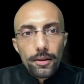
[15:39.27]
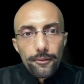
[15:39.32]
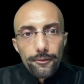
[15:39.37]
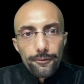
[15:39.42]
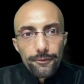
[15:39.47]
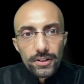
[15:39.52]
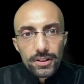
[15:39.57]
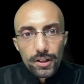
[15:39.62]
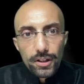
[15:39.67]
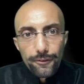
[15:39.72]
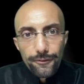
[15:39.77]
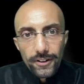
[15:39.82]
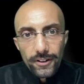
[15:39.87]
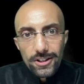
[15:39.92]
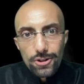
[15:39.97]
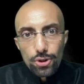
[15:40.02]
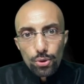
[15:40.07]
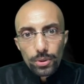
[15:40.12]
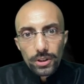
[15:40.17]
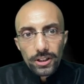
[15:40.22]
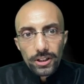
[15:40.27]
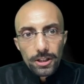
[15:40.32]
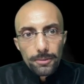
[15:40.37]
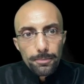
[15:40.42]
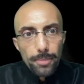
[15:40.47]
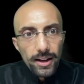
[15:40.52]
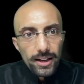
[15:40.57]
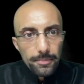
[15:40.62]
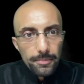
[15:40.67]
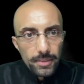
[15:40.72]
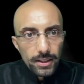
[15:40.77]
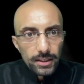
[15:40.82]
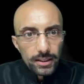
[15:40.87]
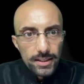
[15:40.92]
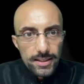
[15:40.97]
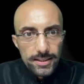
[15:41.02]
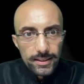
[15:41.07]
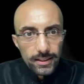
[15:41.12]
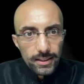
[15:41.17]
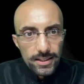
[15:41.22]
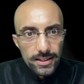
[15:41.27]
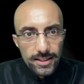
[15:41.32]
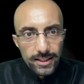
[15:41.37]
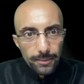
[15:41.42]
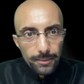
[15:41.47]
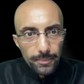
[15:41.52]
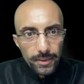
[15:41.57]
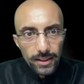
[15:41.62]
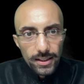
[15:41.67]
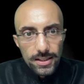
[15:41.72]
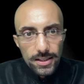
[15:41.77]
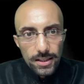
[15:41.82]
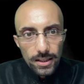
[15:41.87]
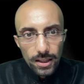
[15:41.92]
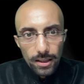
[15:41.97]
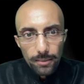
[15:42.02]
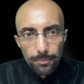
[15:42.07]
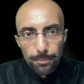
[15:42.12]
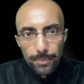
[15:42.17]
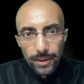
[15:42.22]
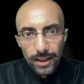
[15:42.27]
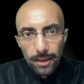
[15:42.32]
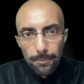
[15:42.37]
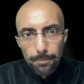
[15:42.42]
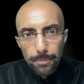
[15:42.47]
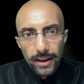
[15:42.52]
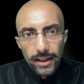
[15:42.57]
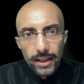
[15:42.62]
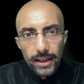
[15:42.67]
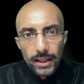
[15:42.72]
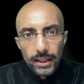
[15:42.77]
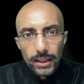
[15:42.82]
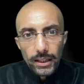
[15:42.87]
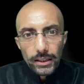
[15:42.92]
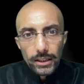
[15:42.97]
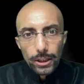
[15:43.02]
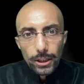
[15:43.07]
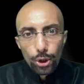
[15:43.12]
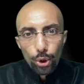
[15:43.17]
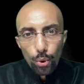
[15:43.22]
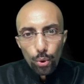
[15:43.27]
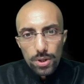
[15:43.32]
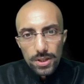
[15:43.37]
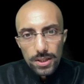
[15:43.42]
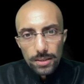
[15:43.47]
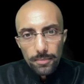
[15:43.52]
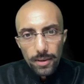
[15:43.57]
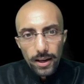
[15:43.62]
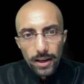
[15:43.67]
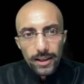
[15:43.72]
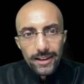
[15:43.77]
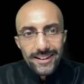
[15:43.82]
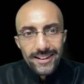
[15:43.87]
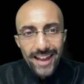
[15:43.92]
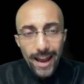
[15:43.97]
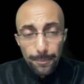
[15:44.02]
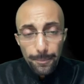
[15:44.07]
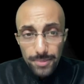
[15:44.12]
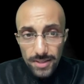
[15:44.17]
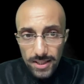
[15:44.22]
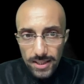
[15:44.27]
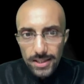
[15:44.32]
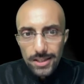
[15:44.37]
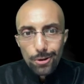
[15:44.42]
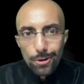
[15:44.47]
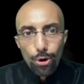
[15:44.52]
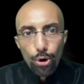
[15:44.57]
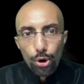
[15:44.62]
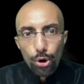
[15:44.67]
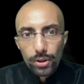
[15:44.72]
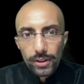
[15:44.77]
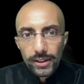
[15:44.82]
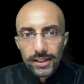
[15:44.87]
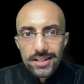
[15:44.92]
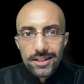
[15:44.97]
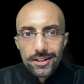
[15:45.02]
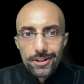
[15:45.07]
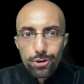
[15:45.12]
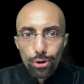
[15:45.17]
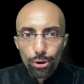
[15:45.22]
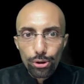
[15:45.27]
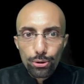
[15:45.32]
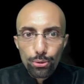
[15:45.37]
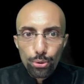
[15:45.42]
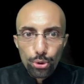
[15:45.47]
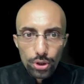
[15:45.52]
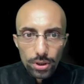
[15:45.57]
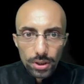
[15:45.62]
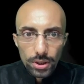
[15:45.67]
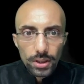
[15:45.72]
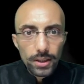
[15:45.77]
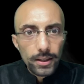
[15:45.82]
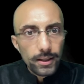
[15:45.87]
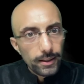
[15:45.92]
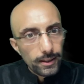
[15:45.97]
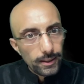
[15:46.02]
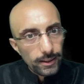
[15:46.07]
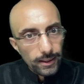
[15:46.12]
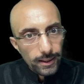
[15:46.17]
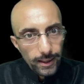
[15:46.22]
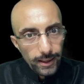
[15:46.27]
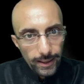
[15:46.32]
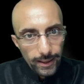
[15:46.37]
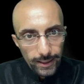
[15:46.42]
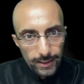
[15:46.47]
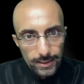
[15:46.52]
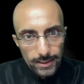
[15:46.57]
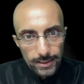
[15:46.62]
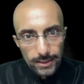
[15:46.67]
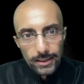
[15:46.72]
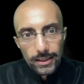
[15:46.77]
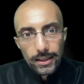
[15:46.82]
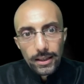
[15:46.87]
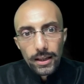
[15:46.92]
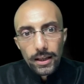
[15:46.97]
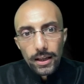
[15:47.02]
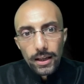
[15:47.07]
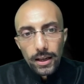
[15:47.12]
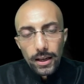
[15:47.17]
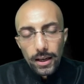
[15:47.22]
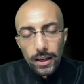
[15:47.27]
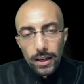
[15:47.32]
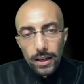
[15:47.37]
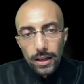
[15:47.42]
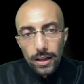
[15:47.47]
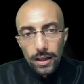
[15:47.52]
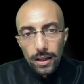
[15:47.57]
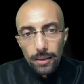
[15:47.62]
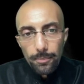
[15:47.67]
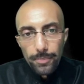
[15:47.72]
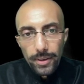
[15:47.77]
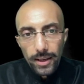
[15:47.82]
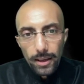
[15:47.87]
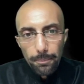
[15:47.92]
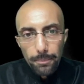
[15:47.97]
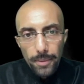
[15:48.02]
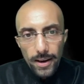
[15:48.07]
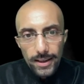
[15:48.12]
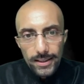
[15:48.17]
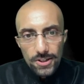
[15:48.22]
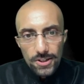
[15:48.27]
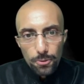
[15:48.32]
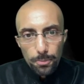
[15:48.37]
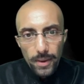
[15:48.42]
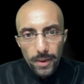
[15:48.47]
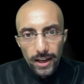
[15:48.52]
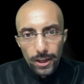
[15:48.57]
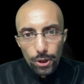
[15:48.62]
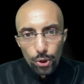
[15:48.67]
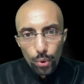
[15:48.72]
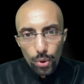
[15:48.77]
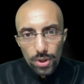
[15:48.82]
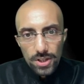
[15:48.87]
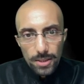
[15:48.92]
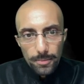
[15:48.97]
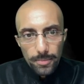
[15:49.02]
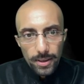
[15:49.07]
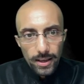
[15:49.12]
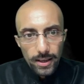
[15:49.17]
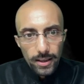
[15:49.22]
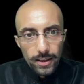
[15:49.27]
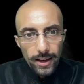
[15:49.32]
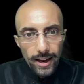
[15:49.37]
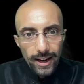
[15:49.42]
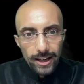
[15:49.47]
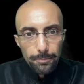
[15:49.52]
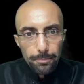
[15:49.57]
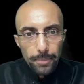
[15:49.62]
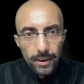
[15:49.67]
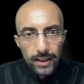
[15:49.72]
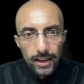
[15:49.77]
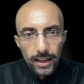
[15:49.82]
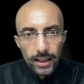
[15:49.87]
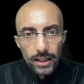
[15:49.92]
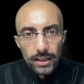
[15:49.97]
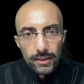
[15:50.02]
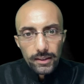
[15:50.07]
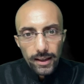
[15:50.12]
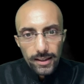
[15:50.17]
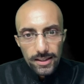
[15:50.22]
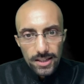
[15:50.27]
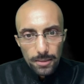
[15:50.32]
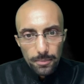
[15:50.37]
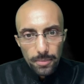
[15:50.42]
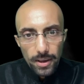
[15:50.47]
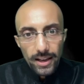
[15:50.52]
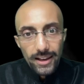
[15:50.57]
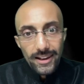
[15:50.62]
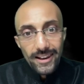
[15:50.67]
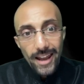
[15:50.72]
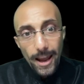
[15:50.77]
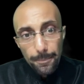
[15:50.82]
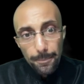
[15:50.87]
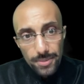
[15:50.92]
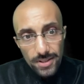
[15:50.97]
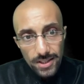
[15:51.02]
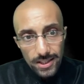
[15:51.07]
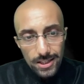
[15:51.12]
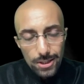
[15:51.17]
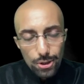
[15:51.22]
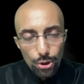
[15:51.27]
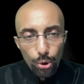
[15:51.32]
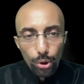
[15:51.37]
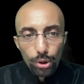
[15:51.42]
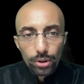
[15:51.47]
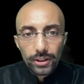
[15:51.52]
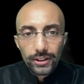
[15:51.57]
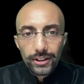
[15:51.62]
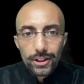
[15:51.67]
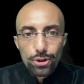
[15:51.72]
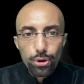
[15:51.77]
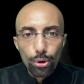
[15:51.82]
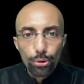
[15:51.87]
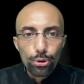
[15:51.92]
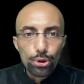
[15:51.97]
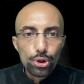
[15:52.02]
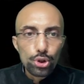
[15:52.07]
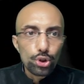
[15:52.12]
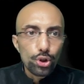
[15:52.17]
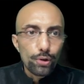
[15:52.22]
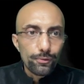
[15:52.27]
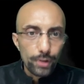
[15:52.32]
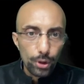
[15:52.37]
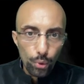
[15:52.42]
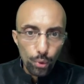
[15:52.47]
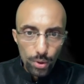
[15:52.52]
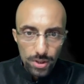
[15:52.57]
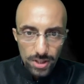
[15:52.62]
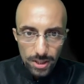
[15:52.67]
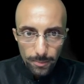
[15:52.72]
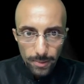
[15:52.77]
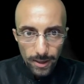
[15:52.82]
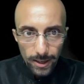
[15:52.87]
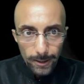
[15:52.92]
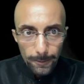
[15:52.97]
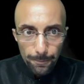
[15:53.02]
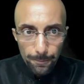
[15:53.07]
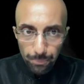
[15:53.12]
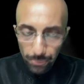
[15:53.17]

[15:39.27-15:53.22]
With reference to the Indian Parliament, consider the statements. A bill pending in the Lok Sabha lapses on its resolution. Correct. A bill passed by Lok Sabha and pending in Raj Sabha lapses on the resolution of the Lok Sabha.